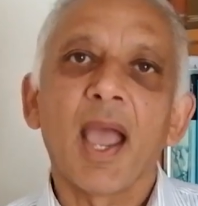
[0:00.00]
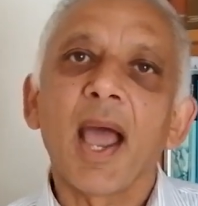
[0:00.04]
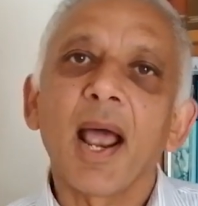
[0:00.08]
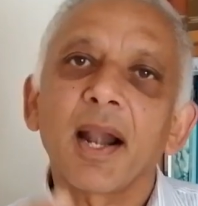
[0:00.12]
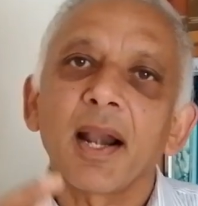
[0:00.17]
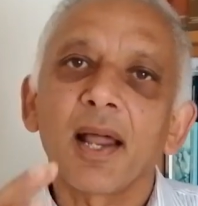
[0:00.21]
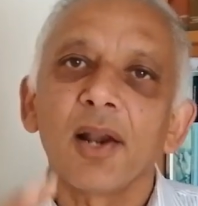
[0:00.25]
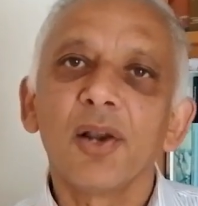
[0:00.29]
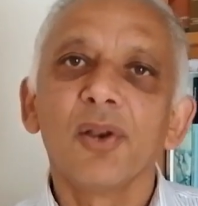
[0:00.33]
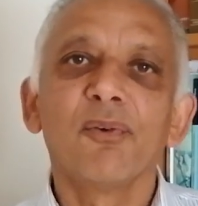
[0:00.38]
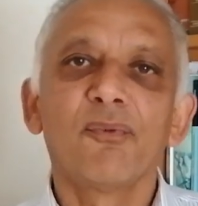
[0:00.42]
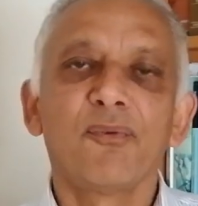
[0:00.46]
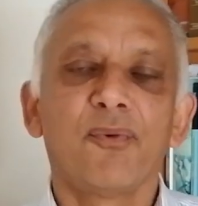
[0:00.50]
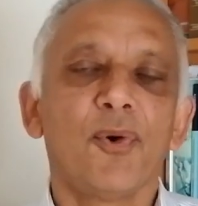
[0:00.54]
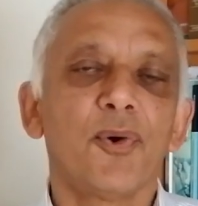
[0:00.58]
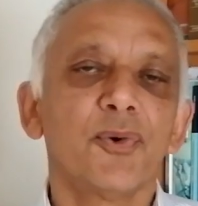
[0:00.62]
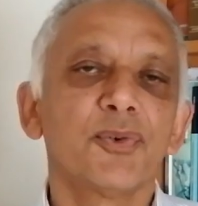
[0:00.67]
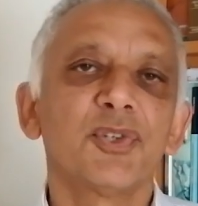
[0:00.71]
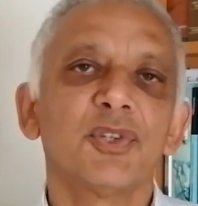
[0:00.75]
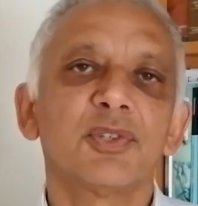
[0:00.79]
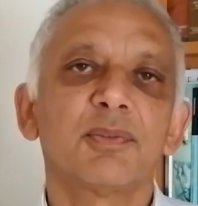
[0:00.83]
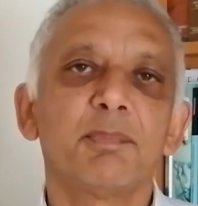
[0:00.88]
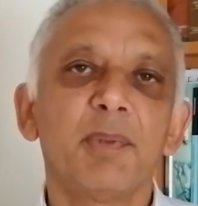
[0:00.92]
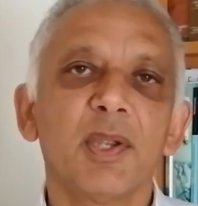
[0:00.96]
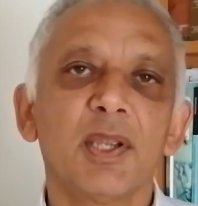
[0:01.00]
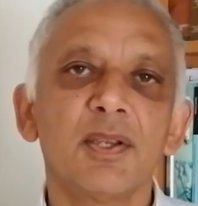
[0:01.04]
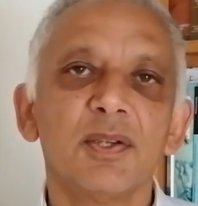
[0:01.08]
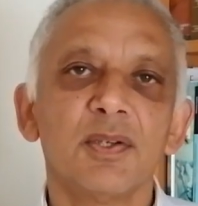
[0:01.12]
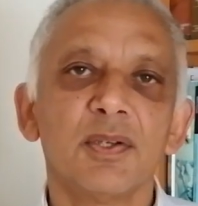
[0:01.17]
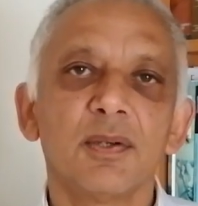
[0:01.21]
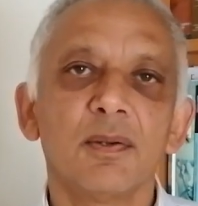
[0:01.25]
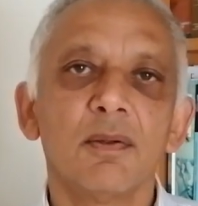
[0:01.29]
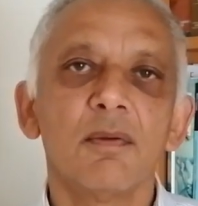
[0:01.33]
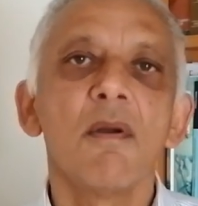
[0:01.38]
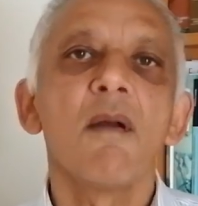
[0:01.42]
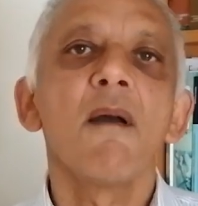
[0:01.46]
And I look forward to
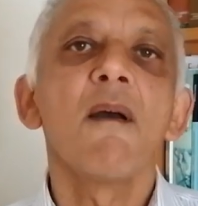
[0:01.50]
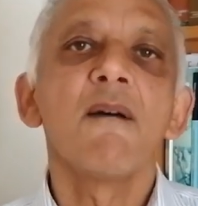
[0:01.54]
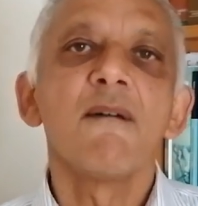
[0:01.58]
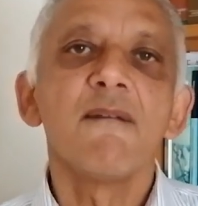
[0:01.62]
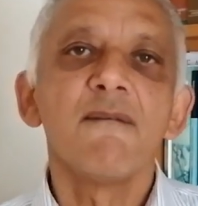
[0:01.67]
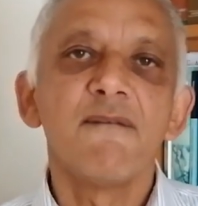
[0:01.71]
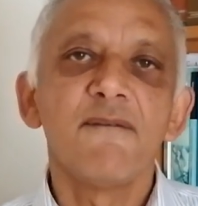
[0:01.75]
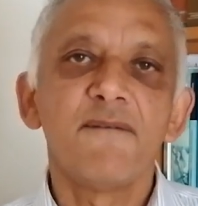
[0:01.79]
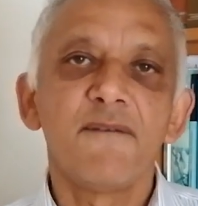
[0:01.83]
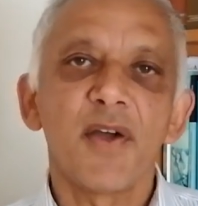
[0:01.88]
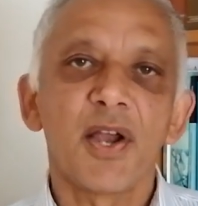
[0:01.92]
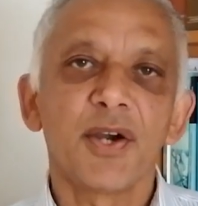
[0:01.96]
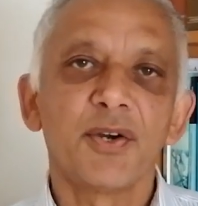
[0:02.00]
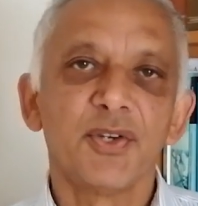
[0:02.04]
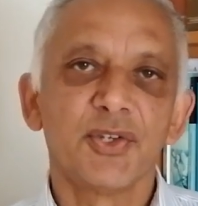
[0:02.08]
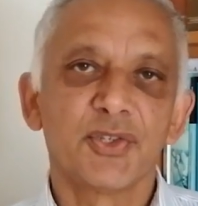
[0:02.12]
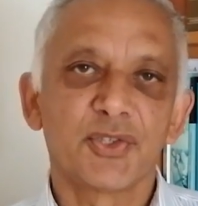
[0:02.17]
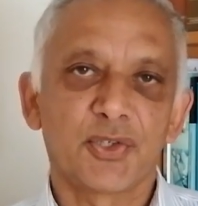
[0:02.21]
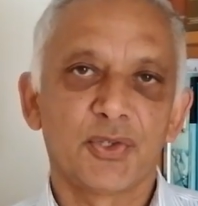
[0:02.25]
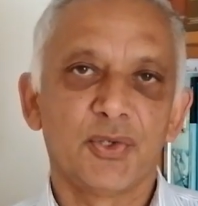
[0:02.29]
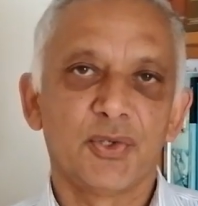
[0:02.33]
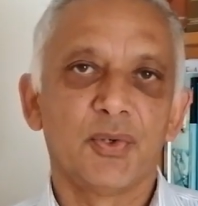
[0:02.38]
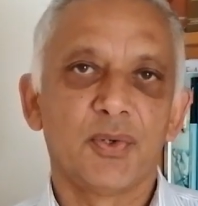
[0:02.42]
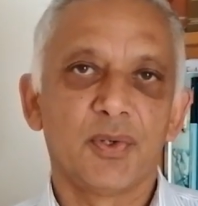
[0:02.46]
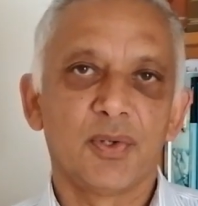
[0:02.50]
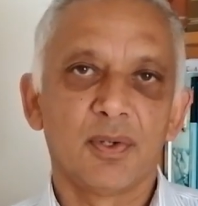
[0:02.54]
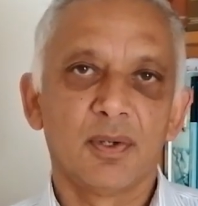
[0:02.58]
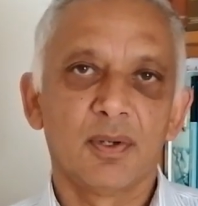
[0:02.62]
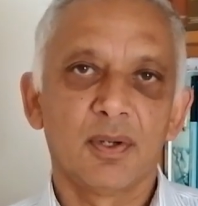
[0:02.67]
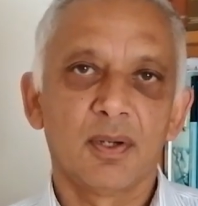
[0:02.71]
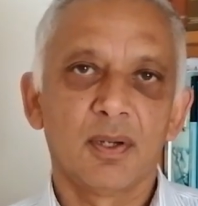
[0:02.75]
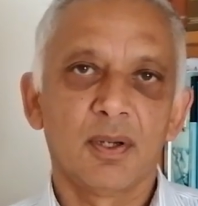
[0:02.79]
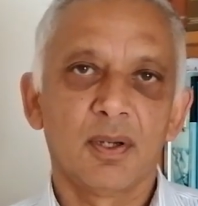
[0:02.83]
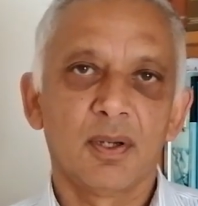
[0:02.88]
speaking to you very soon.